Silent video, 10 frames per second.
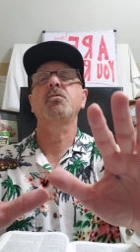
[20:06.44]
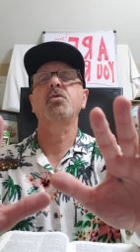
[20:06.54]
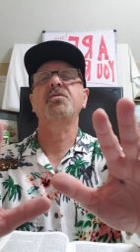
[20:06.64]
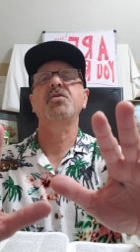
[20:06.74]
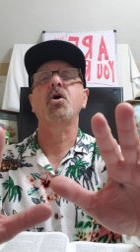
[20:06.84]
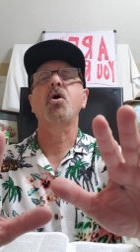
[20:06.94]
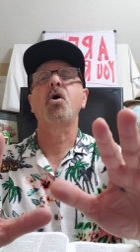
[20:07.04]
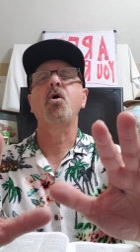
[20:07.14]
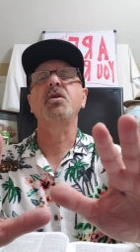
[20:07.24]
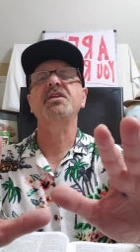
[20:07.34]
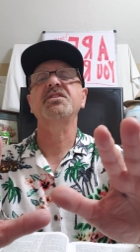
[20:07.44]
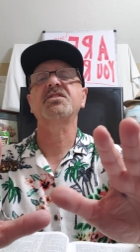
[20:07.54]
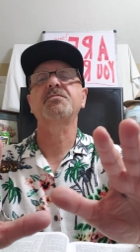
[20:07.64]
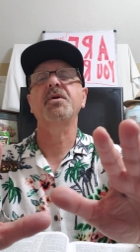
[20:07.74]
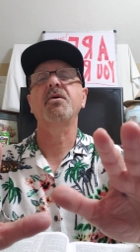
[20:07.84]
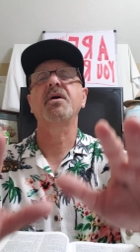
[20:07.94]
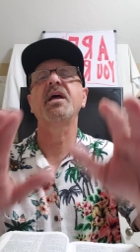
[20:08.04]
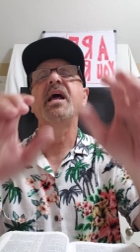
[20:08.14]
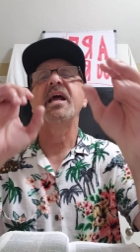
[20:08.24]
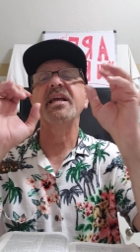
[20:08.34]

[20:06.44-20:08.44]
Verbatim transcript: them with your Holy Spirit.